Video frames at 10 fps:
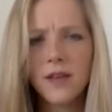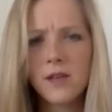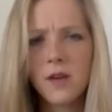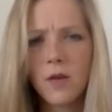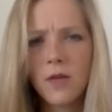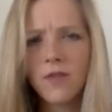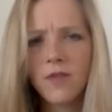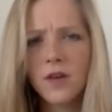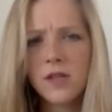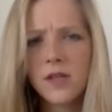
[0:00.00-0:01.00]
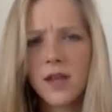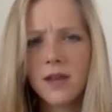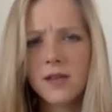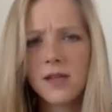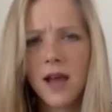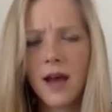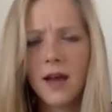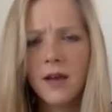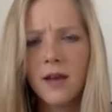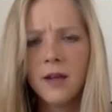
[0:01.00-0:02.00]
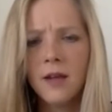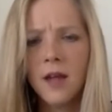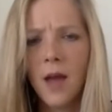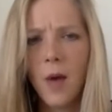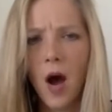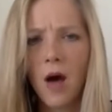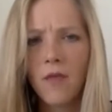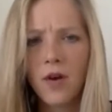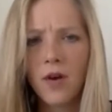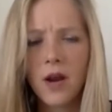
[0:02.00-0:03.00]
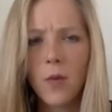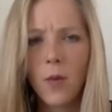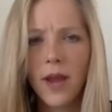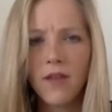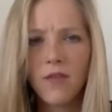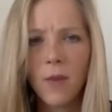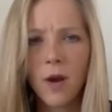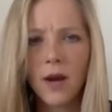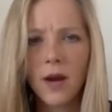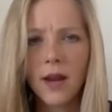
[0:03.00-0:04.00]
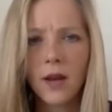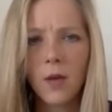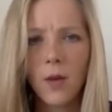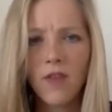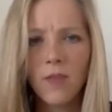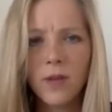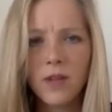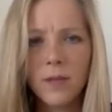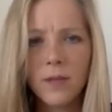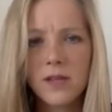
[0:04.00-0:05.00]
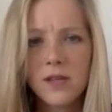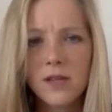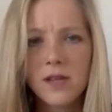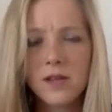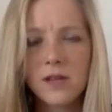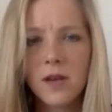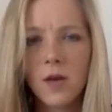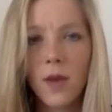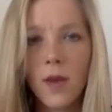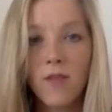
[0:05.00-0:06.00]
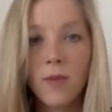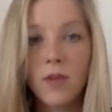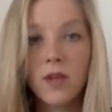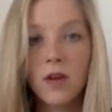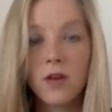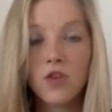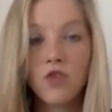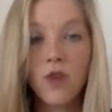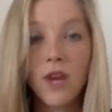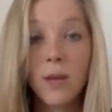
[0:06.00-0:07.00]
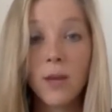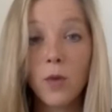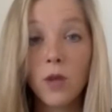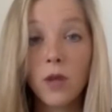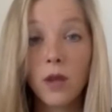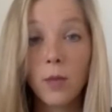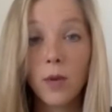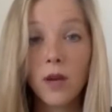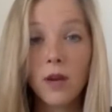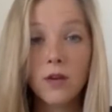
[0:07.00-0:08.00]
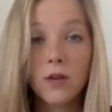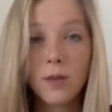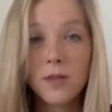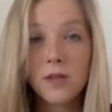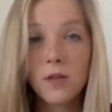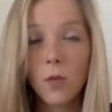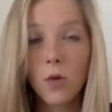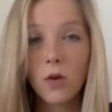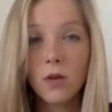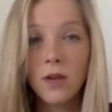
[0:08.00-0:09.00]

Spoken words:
The first thing is that I'm offering a way of marketing and a way of building businesses and a way of building your dream, really bringing your dream into the world